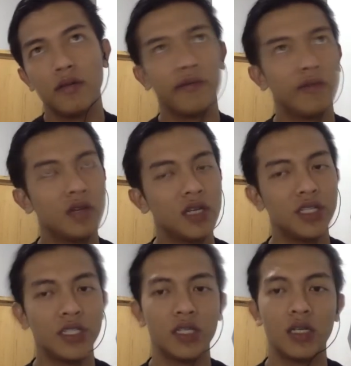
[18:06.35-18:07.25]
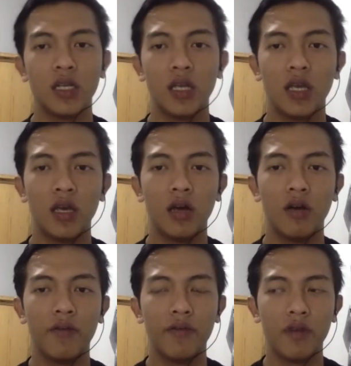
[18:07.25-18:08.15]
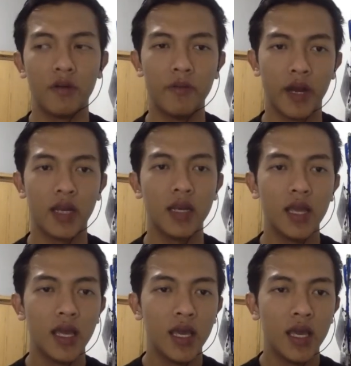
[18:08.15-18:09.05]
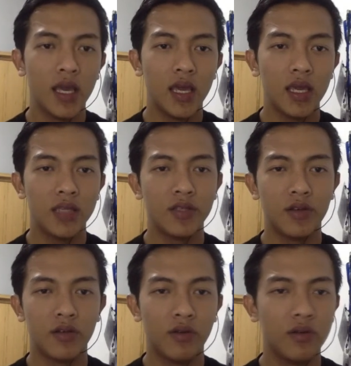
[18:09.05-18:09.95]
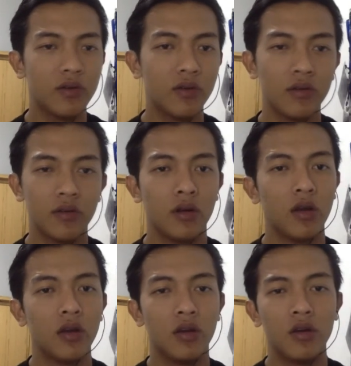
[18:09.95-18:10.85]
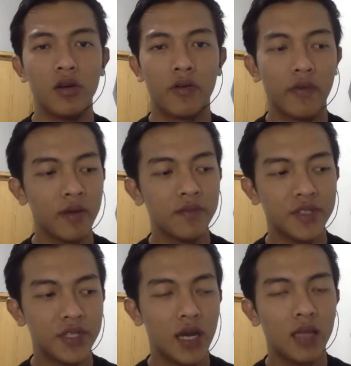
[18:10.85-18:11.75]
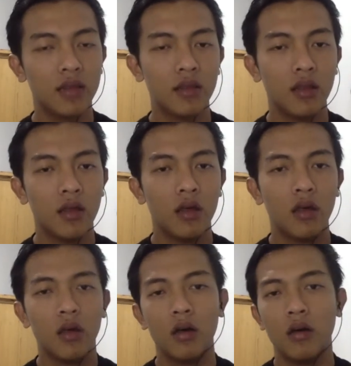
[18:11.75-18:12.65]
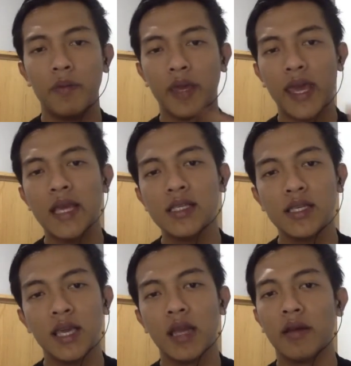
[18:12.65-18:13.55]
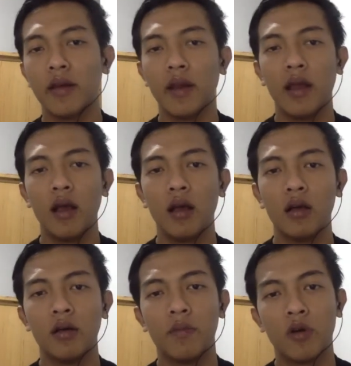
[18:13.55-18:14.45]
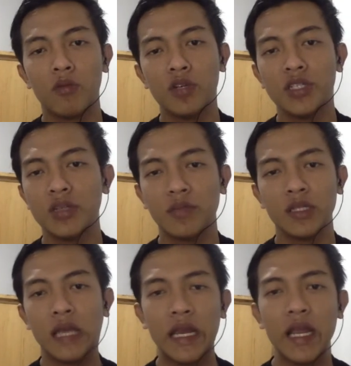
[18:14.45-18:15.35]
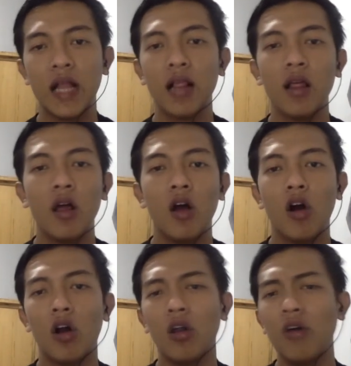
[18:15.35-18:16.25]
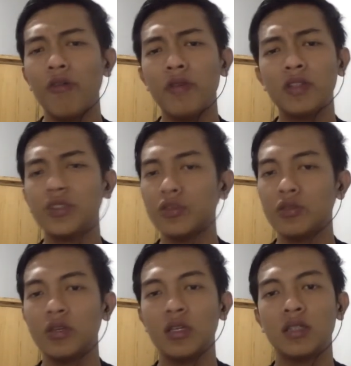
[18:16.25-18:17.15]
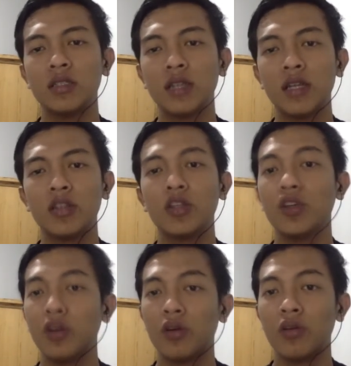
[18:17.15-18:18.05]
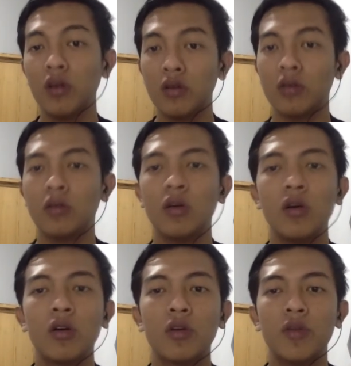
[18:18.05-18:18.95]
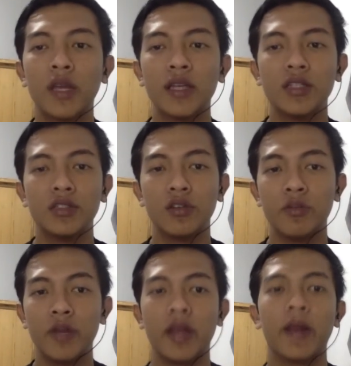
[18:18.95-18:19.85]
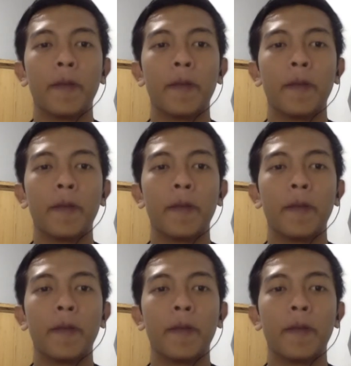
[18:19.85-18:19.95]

foundation of your brand is your logo, your website, packaging, and promotion material, all of which should integrate your logo, communication, your brand.